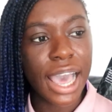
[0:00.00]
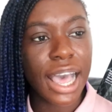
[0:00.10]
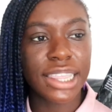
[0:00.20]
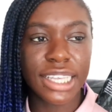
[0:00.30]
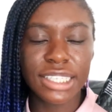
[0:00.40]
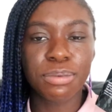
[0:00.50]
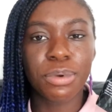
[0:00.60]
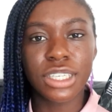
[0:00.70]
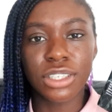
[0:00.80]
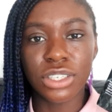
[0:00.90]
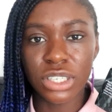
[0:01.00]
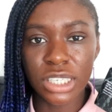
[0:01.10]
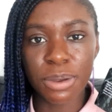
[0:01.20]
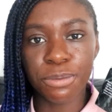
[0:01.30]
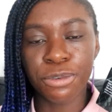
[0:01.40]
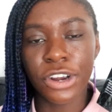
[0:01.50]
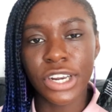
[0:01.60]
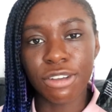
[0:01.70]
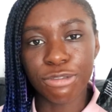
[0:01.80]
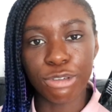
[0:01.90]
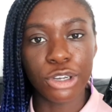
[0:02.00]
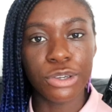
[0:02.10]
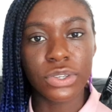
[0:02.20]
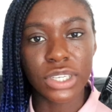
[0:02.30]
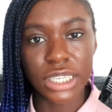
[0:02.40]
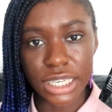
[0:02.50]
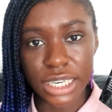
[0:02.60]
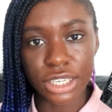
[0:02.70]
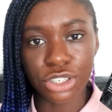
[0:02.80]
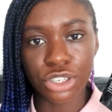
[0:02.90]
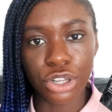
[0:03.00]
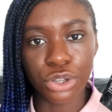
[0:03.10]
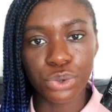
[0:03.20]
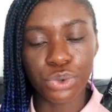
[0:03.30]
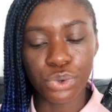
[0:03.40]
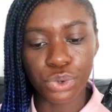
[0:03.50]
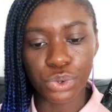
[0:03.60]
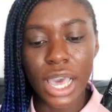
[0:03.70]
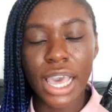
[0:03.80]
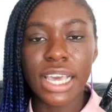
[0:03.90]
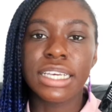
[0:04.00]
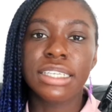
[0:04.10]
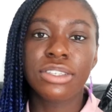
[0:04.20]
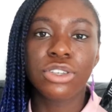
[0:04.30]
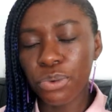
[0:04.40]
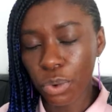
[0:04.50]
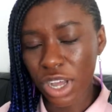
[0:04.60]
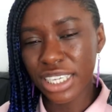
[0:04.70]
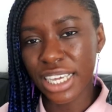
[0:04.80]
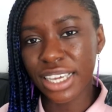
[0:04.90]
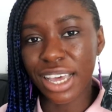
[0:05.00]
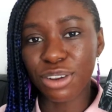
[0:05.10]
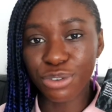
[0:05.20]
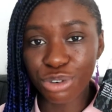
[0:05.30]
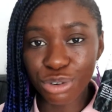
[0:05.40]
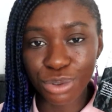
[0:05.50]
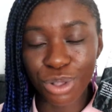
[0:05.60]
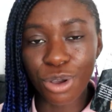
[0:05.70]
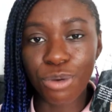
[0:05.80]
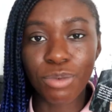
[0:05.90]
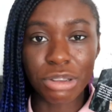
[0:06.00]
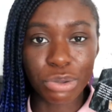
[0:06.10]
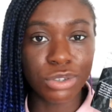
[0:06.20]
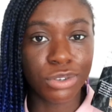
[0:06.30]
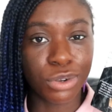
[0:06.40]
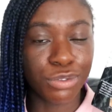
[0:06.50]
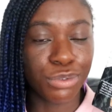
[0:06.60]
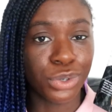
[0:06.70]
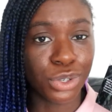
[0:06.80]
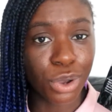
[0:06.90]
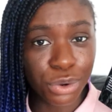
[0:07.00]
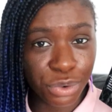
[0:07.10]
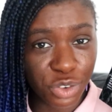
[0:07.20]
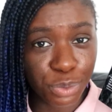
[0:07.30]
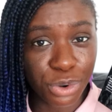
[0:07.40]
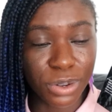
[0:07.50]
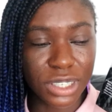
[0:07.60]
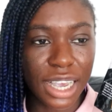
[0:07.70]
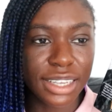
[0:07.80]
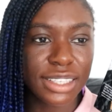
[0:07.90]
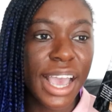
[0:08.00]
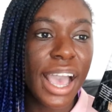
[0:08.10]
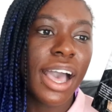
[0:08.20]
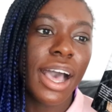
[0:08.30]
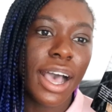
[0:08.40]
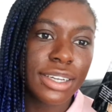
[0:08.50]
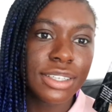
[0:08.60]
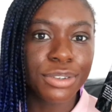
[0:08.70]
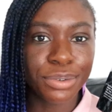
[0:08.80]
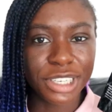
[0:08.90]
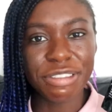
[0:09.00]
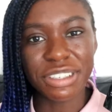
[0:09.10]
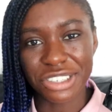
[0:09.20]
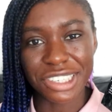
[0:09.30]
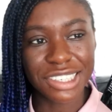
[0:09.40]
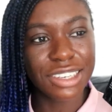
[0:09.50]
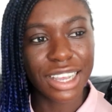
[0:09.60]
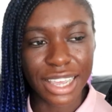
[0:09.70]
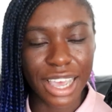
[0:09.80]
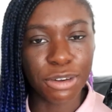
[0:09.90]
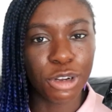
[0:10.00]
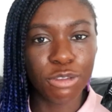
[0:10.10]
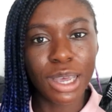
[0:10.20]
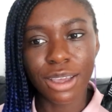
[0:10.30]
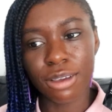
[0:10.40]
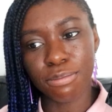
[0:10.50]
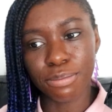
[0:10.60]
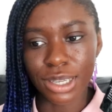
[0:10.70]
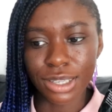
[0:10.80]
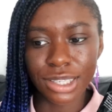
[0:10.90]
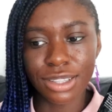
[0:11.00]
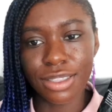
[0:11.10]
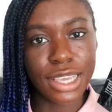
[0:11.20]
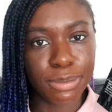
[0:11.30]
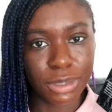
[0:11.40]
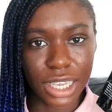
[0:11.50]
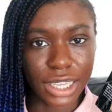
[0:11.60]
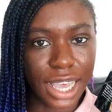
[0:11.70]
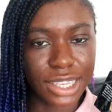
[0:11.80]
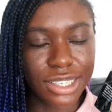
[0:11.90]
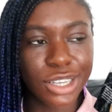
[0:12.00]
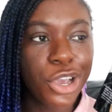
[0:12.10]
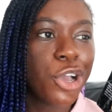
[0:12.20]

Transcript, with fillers: And this one is a contemporary that follows a teenager who is working at a funeral home while also going through his own grief process. And grief is just, again, one of my buzz themes, I guess.